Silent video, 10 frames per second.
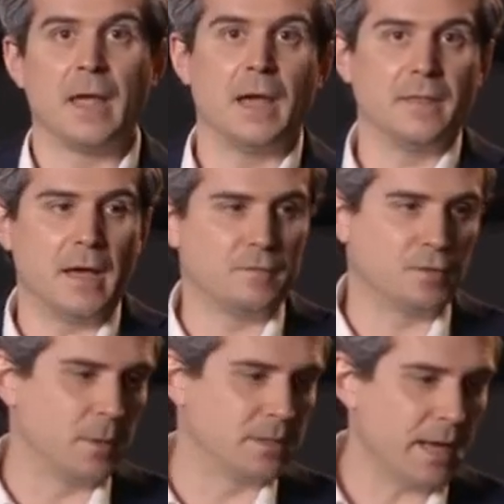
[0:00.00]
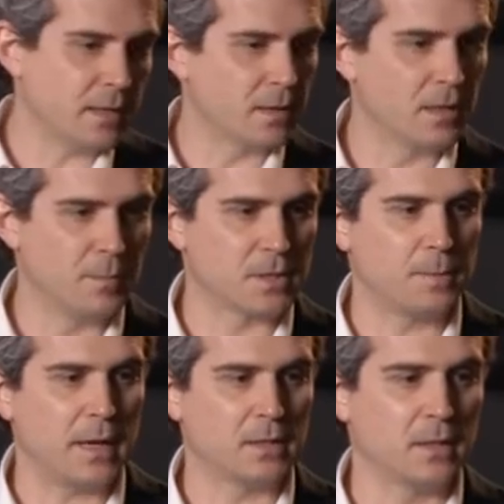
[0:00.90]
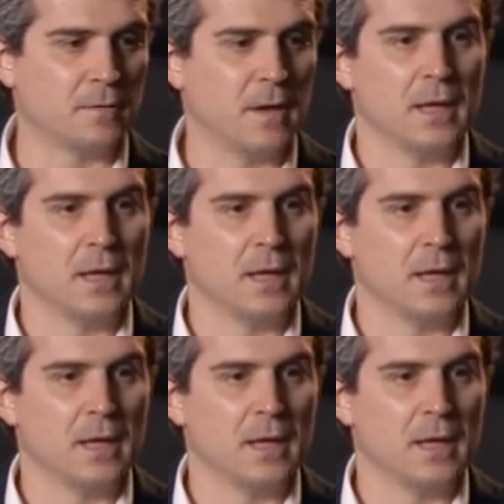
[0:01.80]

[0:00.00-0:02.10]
And then from a technical perspective,